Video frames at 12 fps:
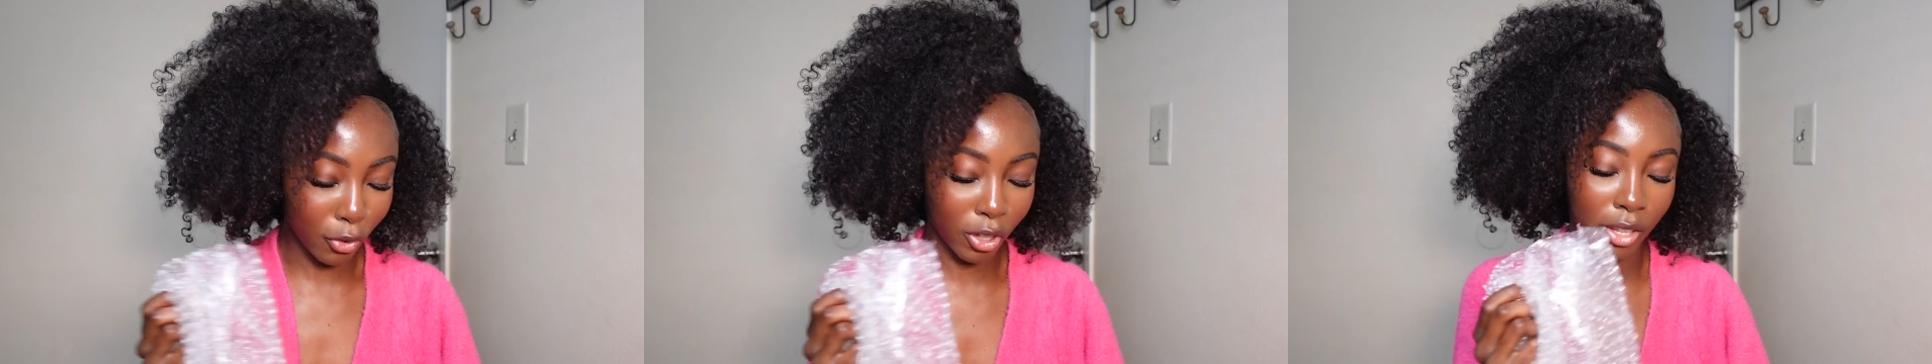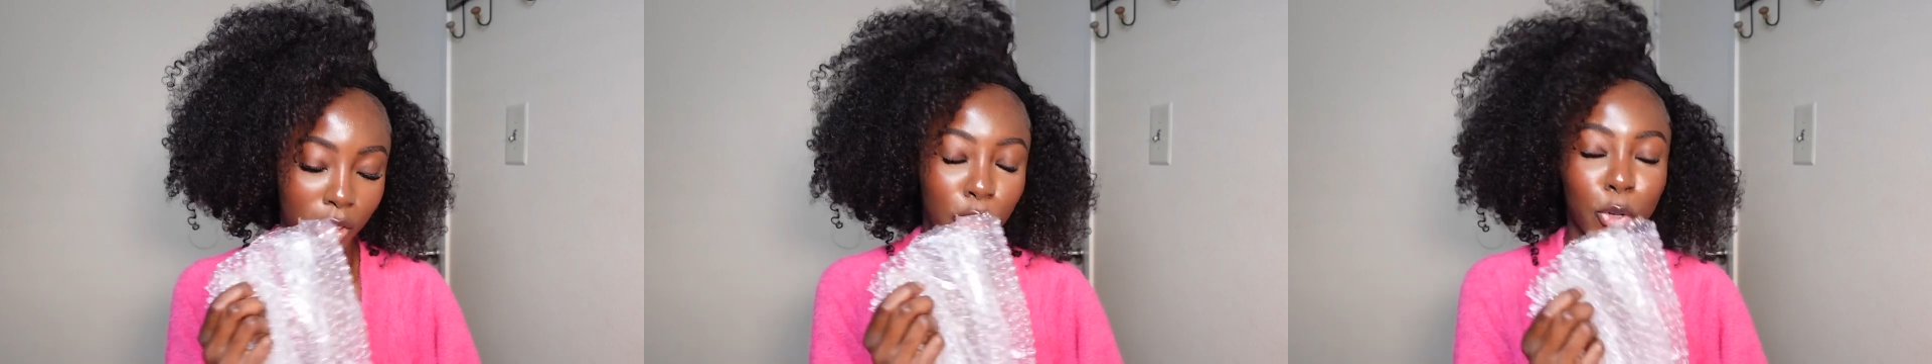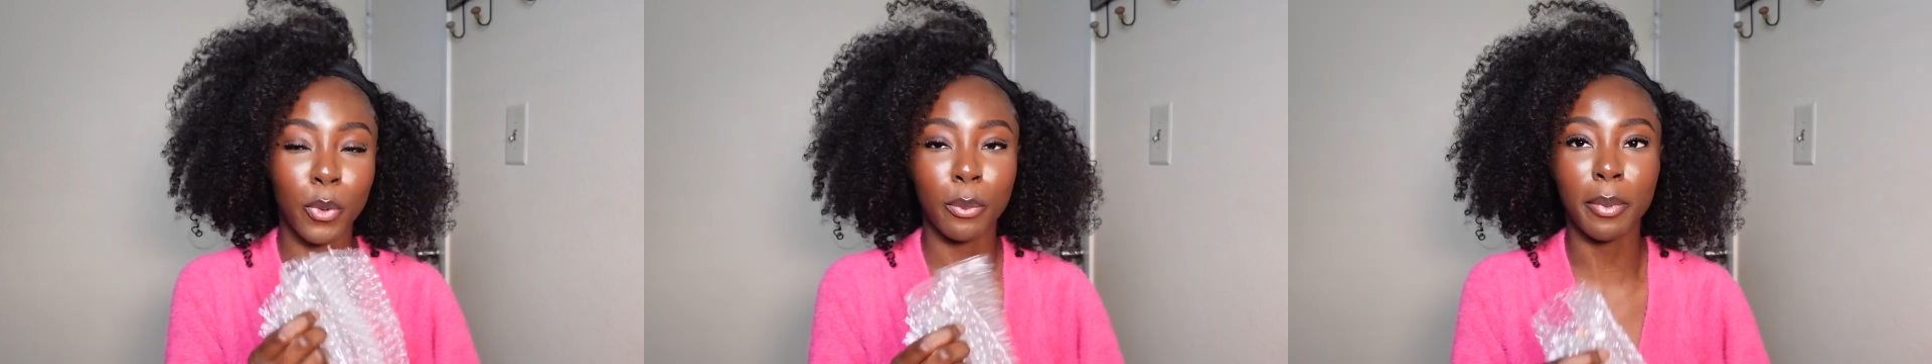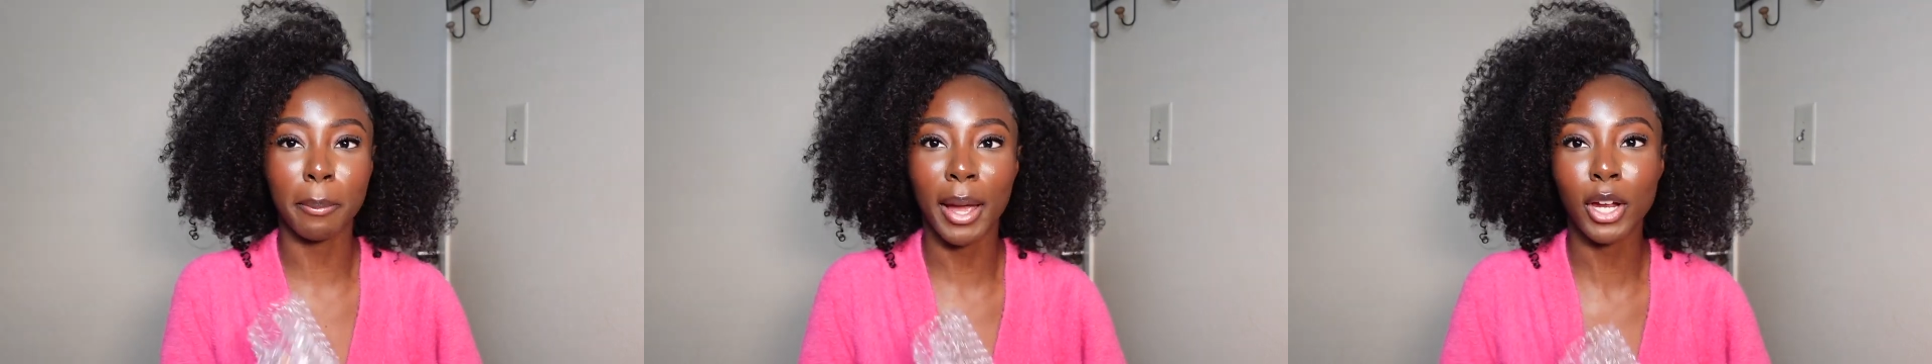for their little
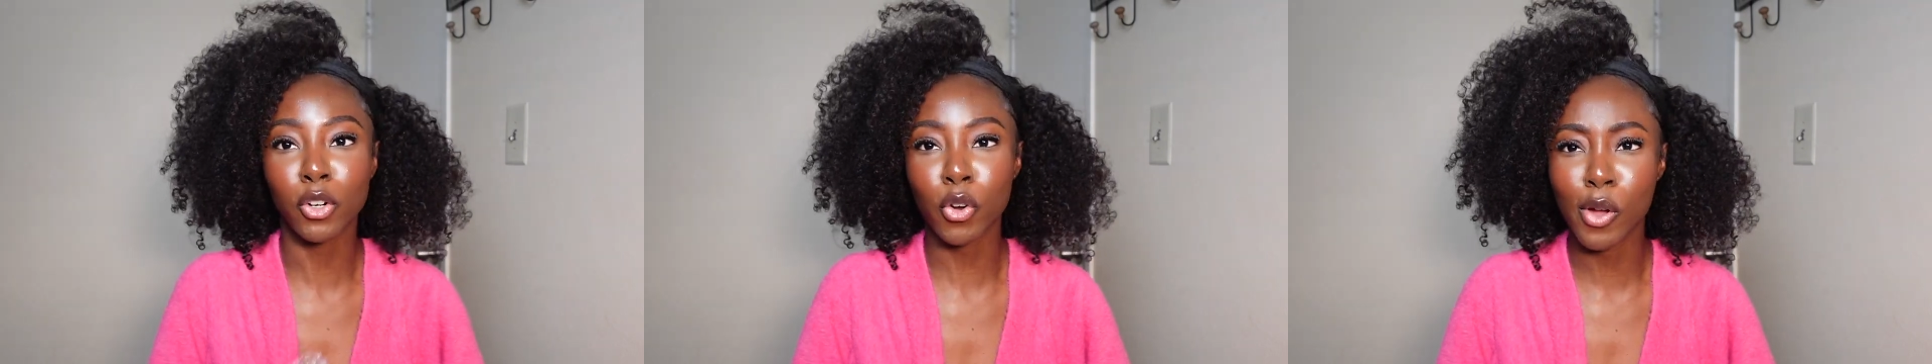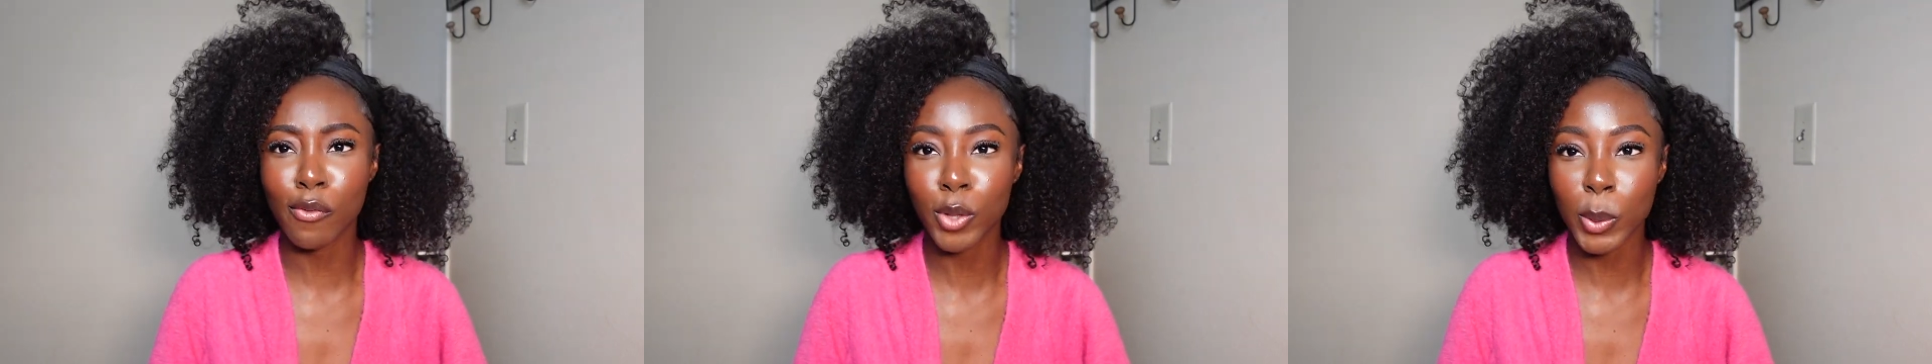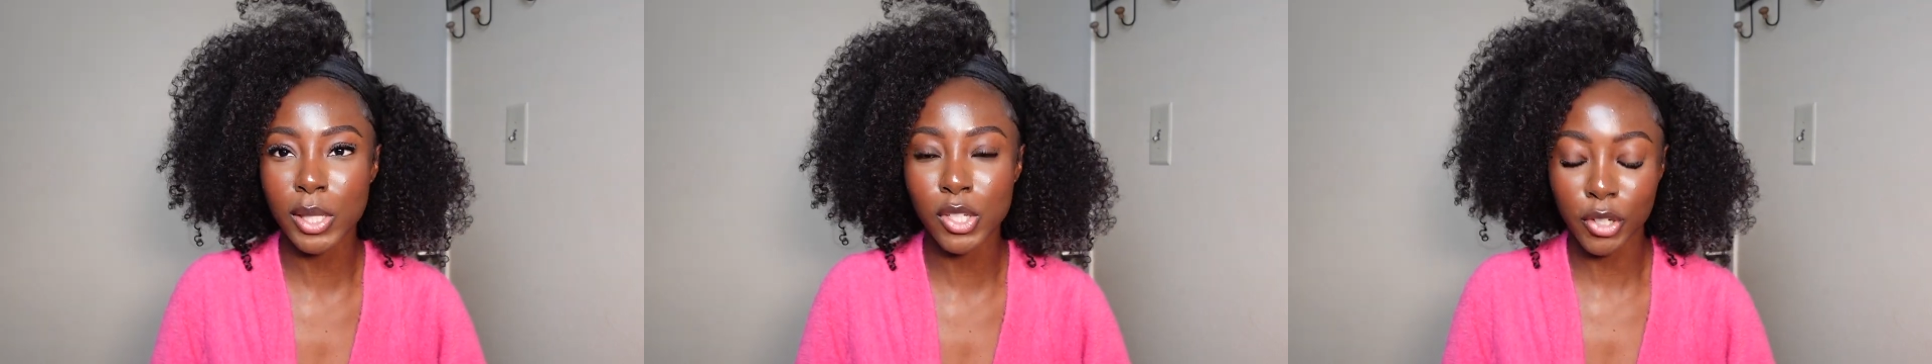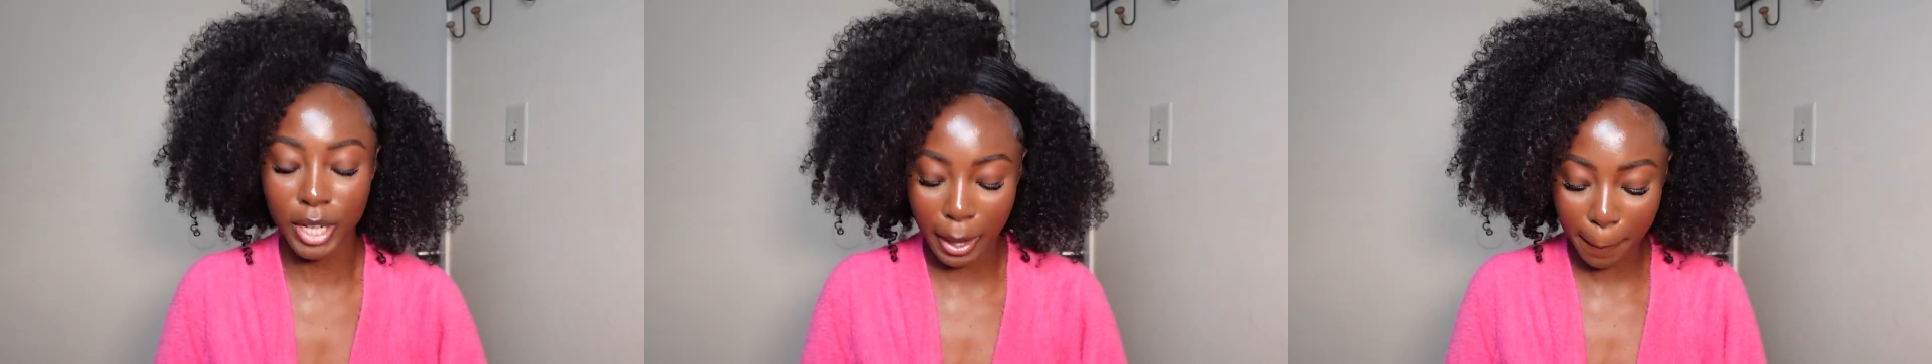micro
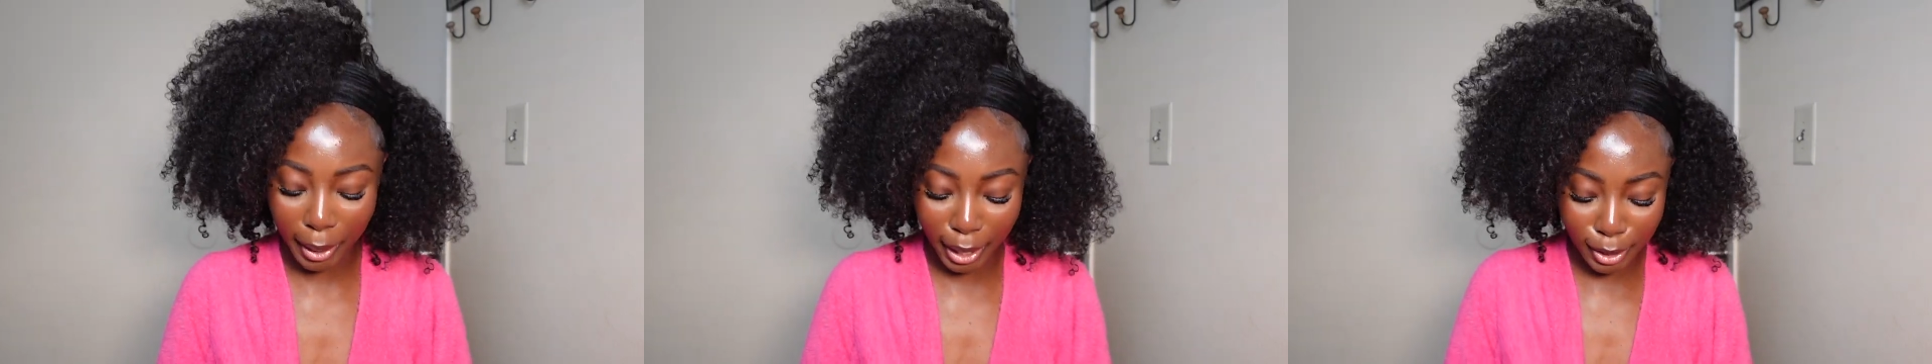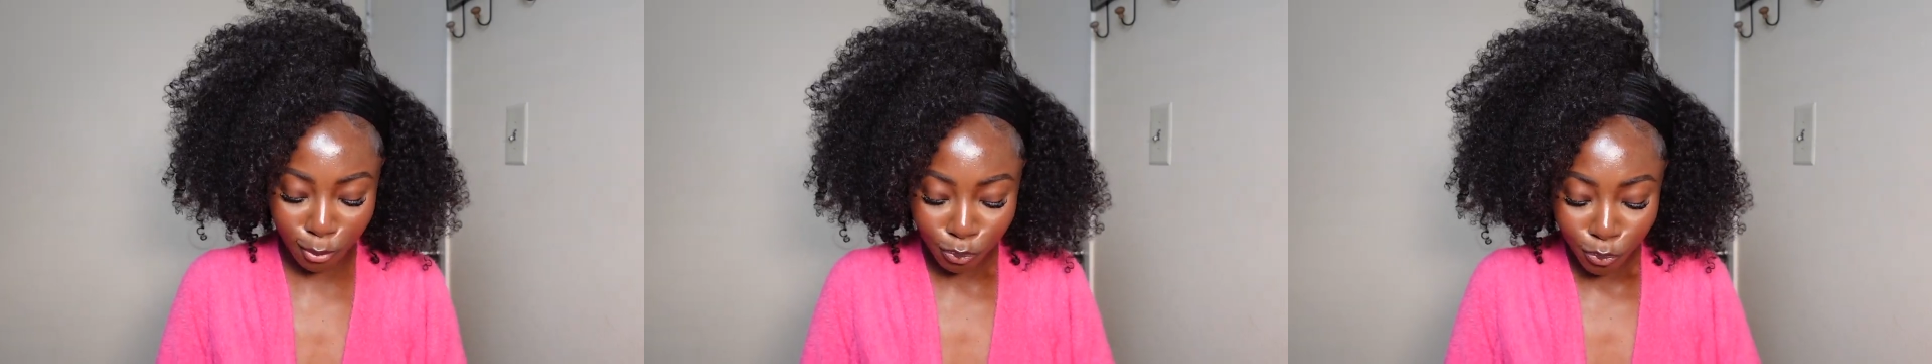influencer campaign.